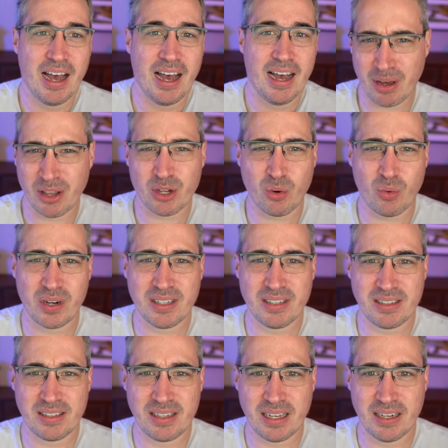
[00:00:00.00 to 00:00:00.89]
Some other
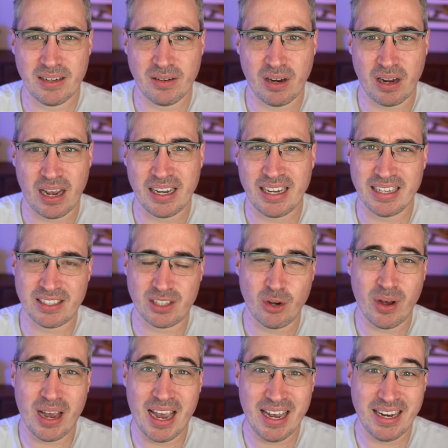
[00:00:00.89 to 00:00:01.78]
ones that I
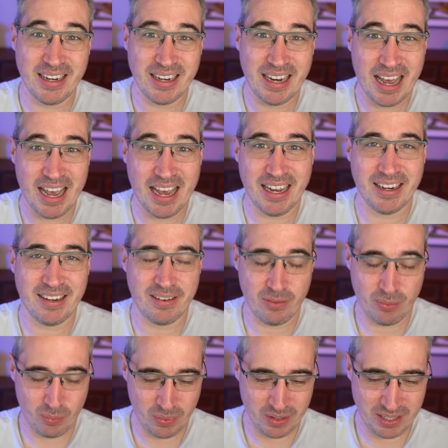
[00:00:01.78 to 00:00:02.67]
guess go hand in
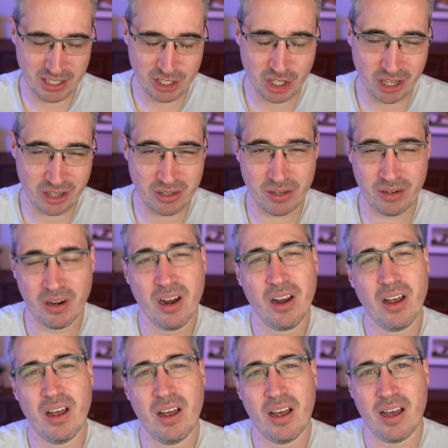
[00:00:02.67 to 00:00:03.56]
hand with each other
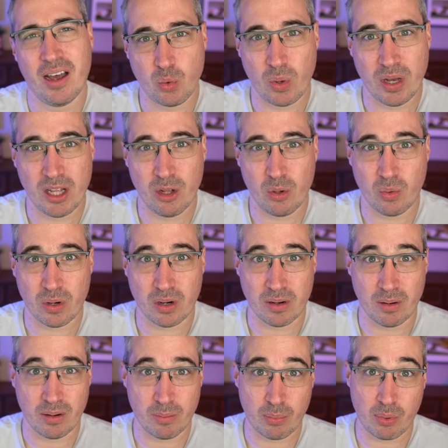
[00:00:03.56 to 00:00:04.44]
as well
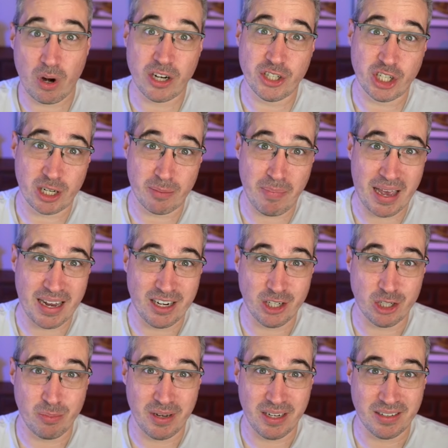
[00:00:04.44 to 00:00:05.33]
were project
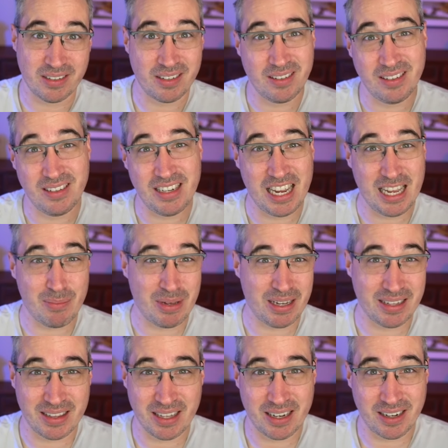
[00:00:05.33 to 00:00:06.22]
management,
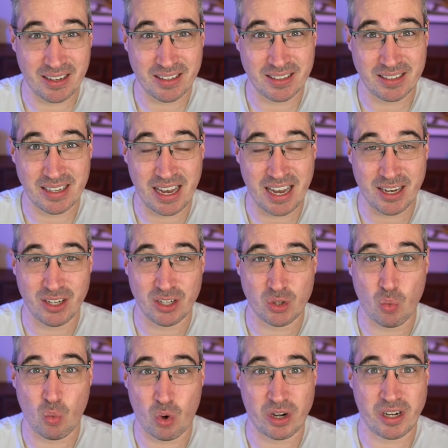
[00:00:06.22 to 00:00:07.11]
naming things, and
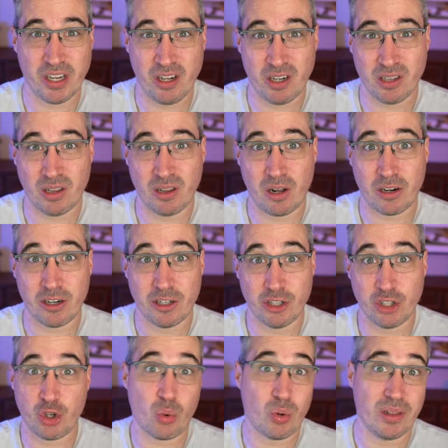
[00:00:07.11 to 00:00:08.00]
just working on
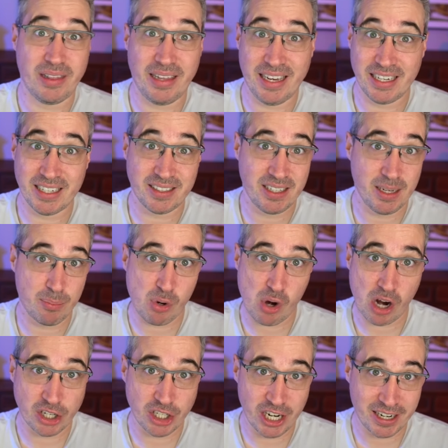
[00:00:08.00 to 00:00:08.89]
large or legacy
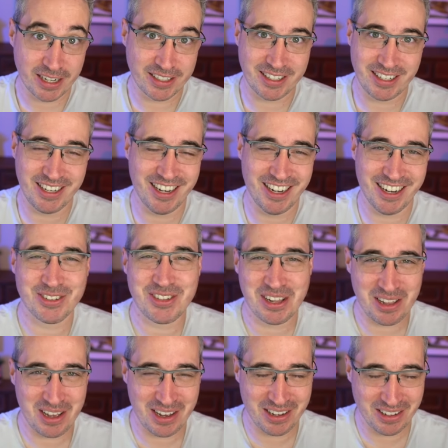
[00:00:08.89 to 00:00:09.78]
projects. There
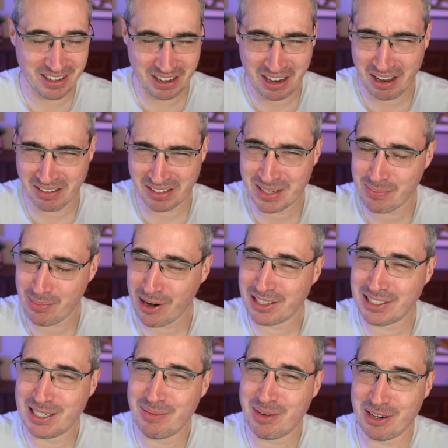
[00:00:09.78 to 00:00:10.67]
was a lot, a
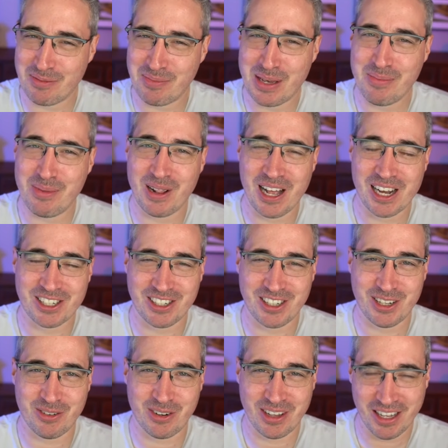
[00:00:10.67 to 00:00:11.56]
surprising amount of people
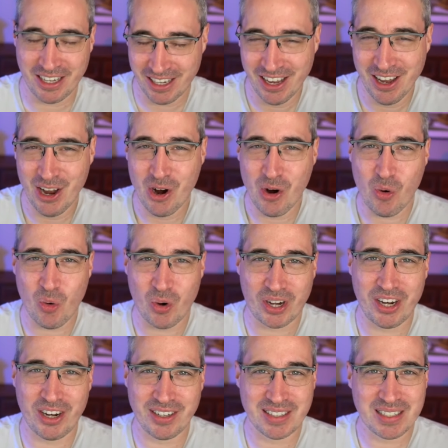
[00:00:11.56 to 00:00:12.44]
actually that were like
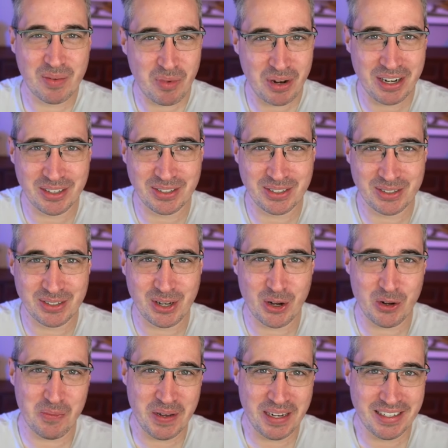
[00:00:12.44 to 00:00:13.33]
working on someone else's
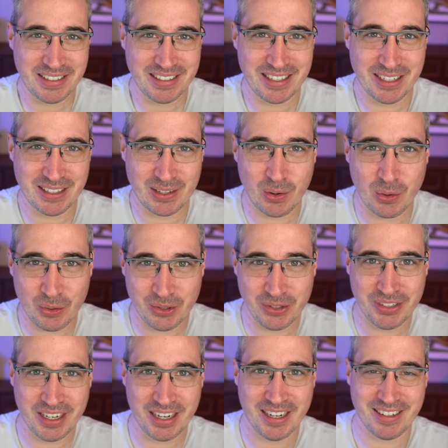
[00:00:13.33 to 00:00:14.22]
code base that's
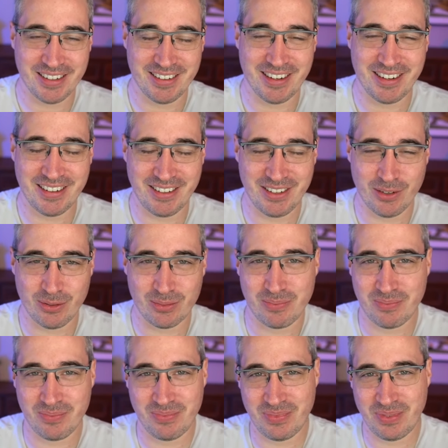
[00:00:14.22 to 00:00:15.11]
old and, uh, you
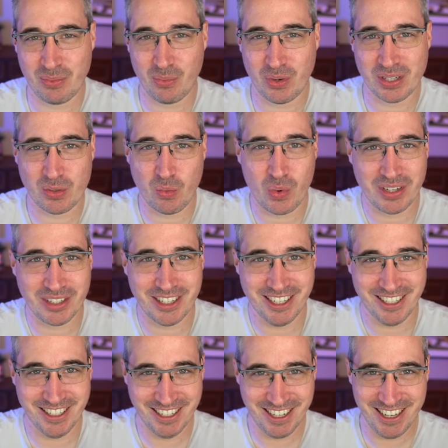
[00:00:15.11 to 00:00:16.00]
know, wasn't well
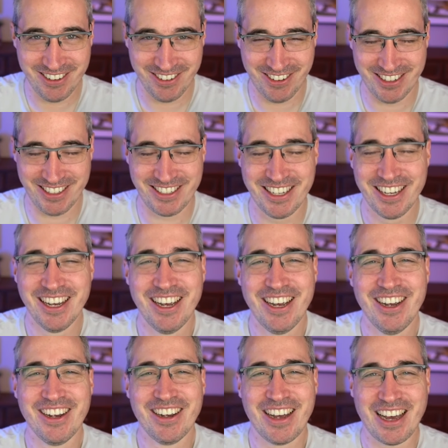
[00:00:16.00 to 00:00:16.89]
done. It was
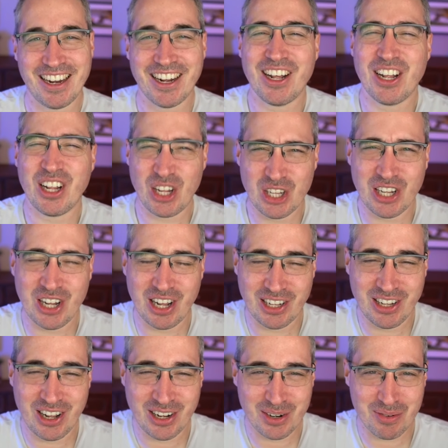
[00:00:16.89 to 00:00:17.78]
had a,
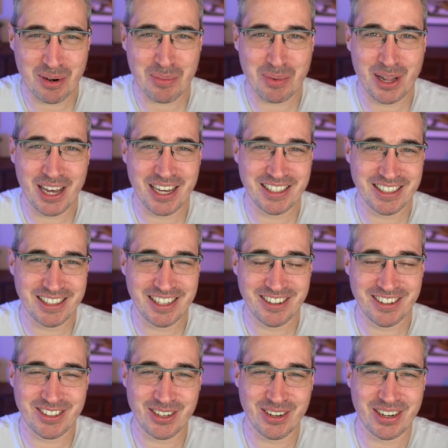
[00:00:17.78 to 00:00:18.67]
a, lot of replies in
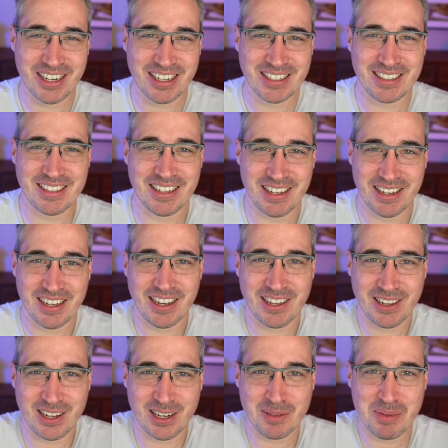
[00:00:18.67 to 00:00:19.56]
there. So I guess uh,
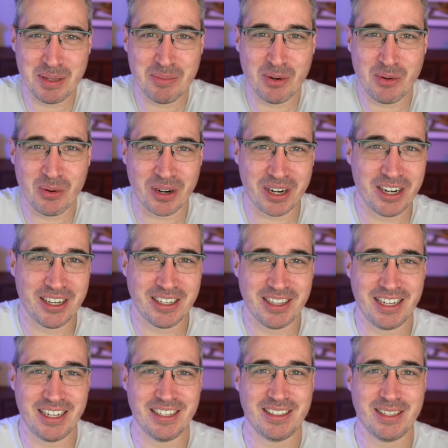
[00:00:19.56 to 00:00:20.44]
a lot of people working
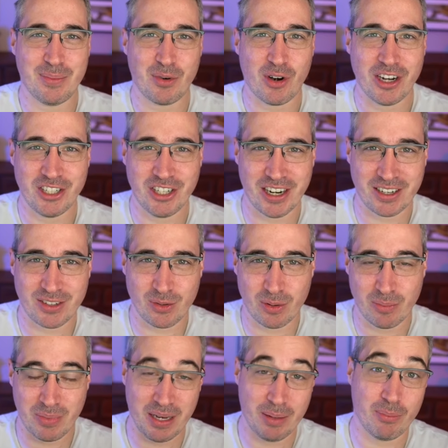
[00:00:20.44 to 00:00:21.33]
on legacy
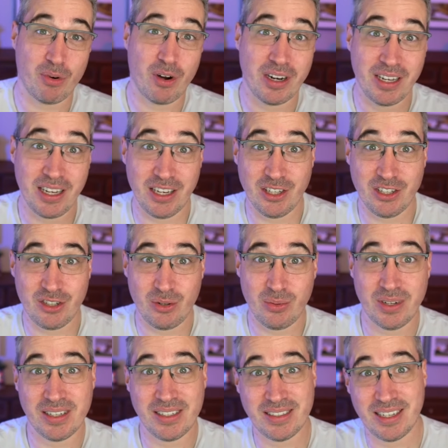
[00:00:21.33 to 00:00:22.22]
projects or being brought
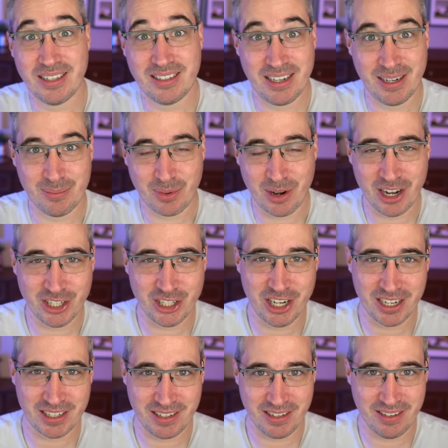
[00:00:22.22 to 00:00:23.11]
into an existing
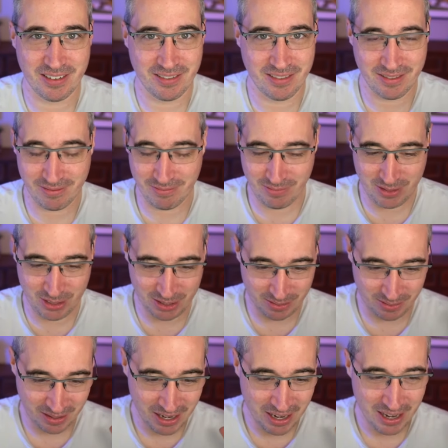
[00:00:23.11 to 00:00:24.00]
project and
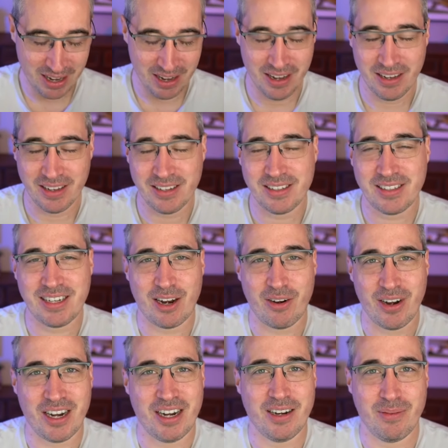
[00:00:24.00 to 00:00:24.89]
just
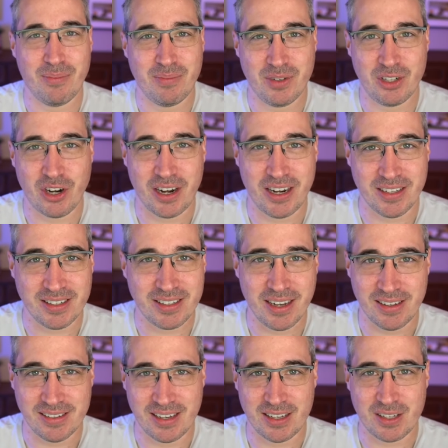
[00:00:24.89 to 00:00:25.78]
staring at a giant
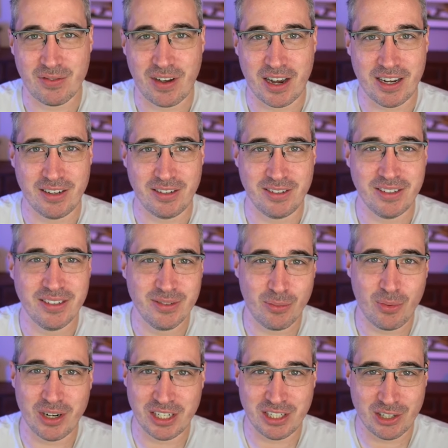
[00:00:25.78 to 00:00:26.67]
CSS file
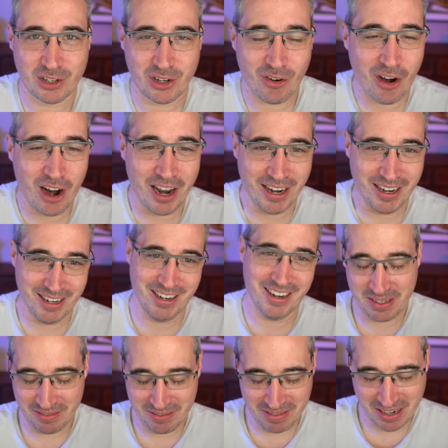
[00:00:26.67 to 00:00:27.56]
wanting to cry.
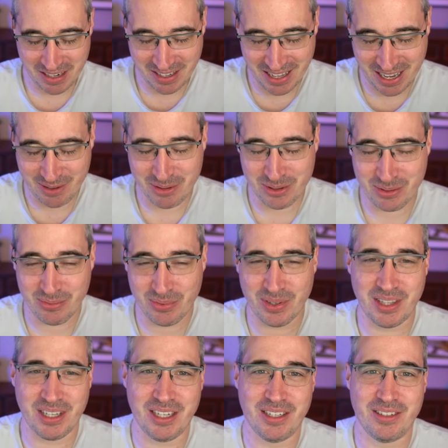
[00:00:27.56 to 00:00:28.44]
But none of that was
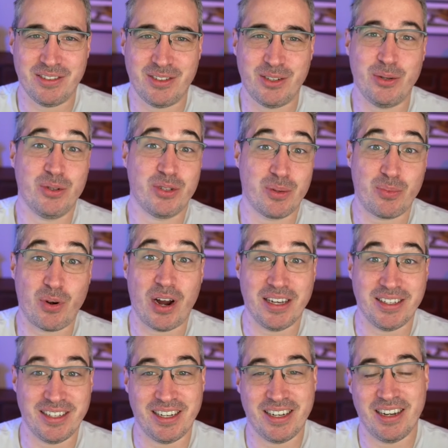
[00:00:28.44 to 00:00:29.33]
really too
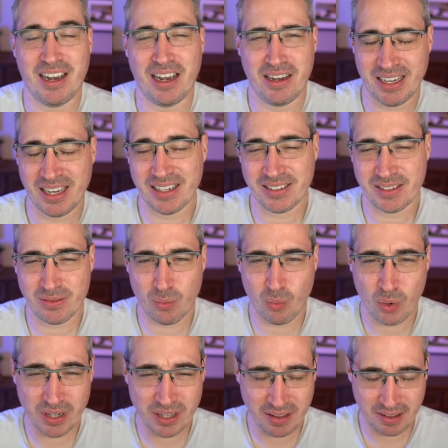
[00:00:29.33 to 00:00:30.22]
surprising, I guess.
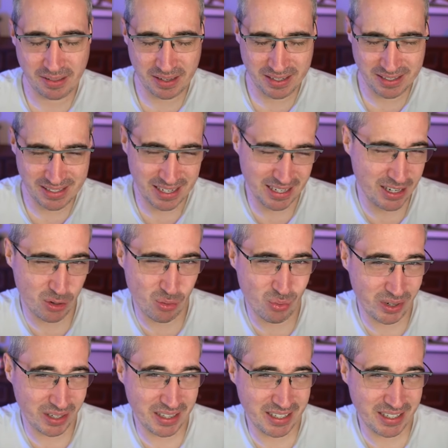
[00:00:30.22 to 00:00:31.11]
One of the things that did